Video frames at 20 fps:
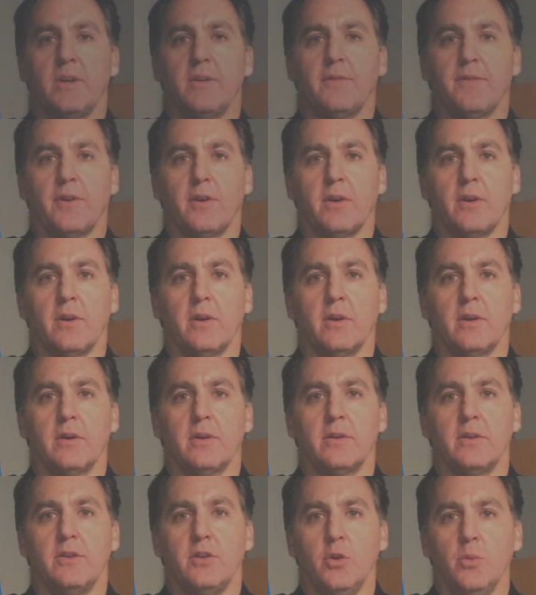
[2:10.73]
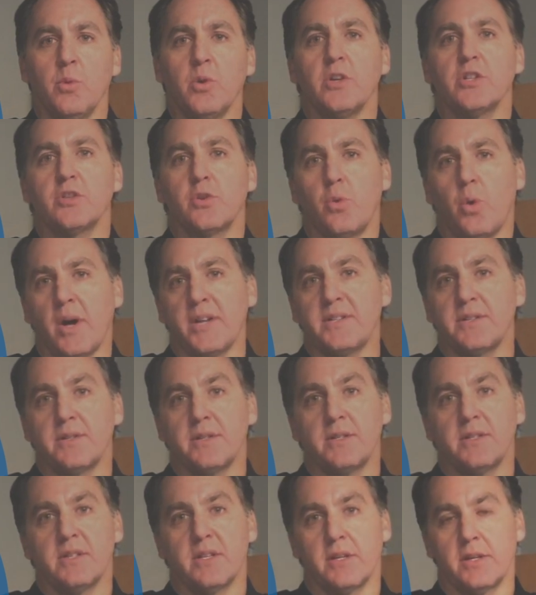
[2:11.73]
have heard numerous
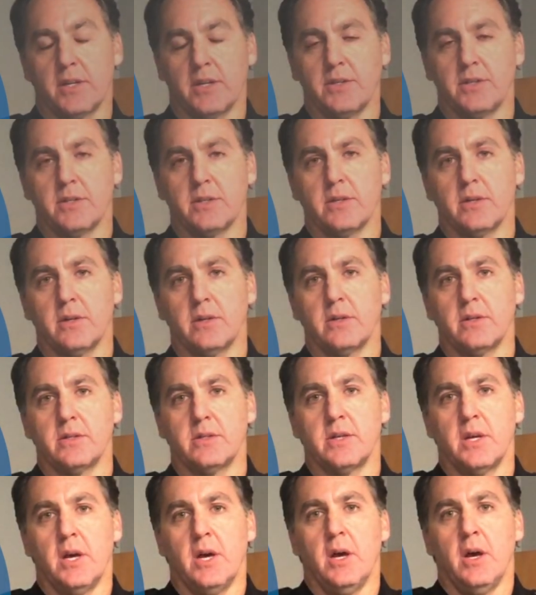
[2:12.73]
questions and concerns